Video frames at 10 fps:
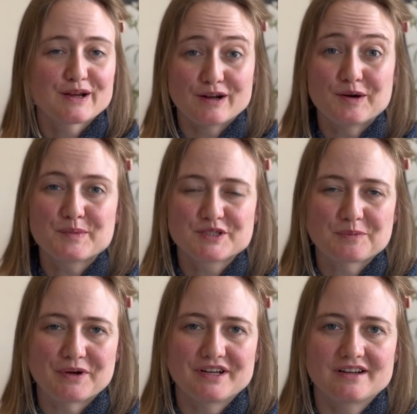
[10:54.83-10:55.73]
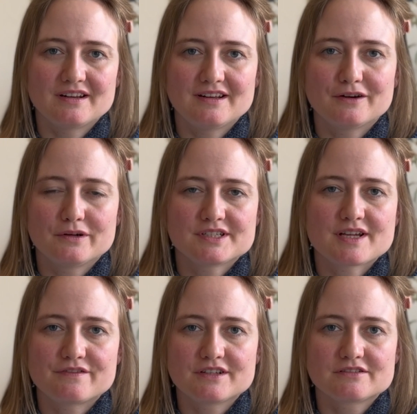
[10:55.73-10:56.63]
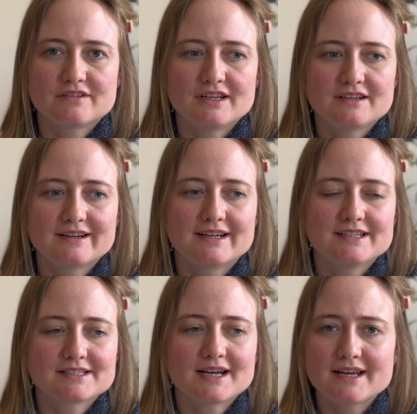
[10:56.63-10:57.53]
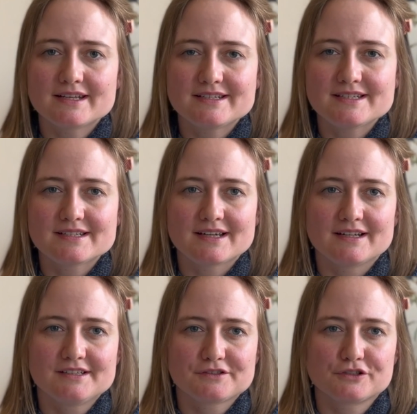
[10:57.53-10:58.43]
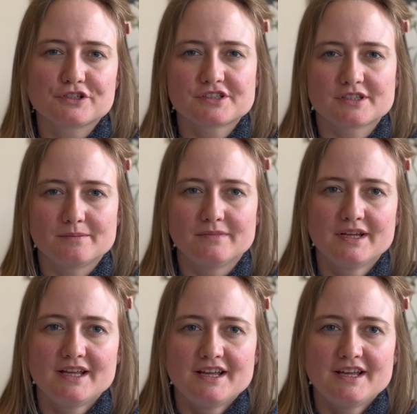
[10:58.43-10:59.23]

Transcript: garments particularly always have these really nice eyelet details or just some